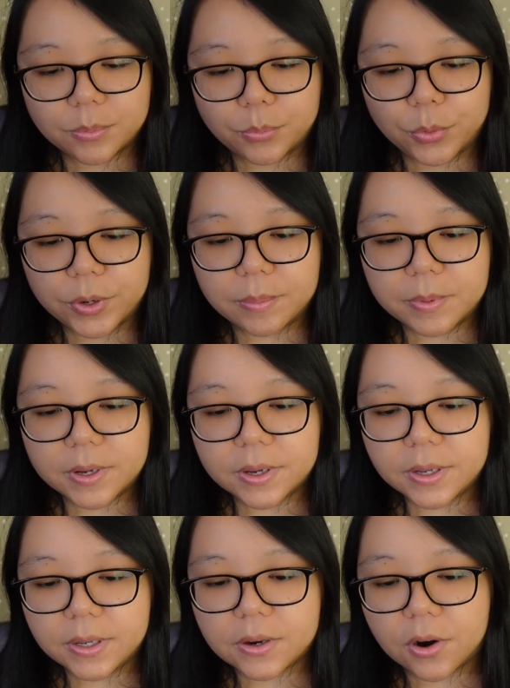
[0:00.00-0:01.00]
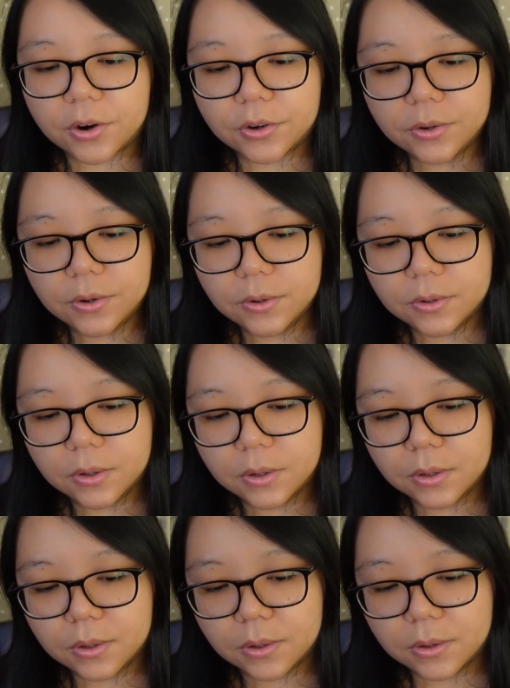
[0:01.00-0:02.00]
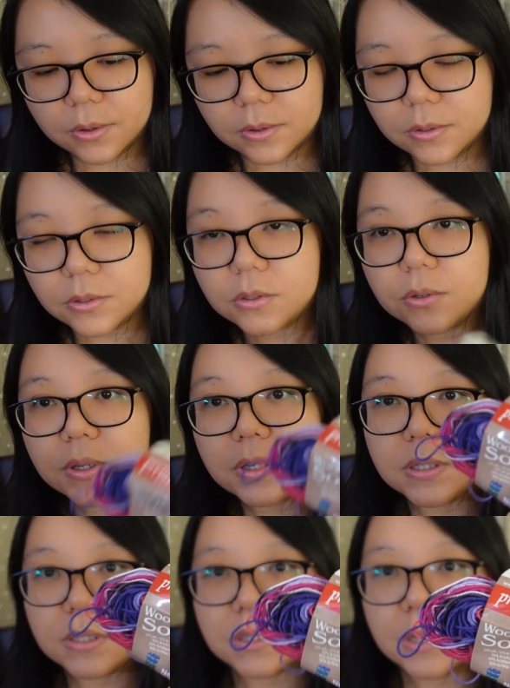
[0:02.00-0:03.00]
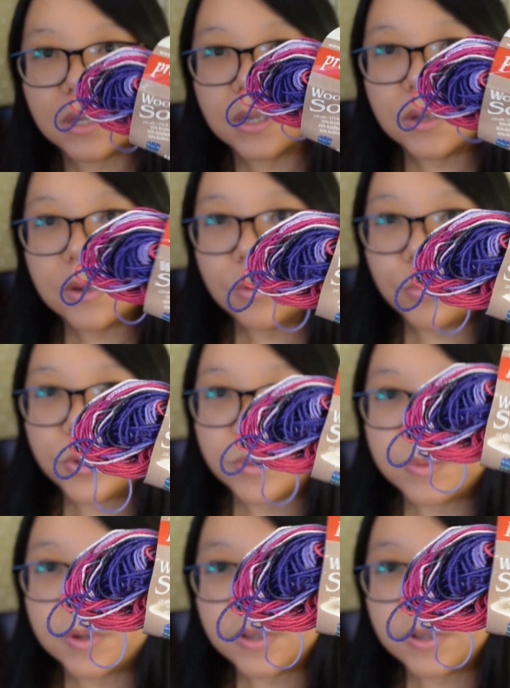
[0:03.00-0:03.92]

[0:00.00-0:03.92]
Premier Yarn. So this is Premier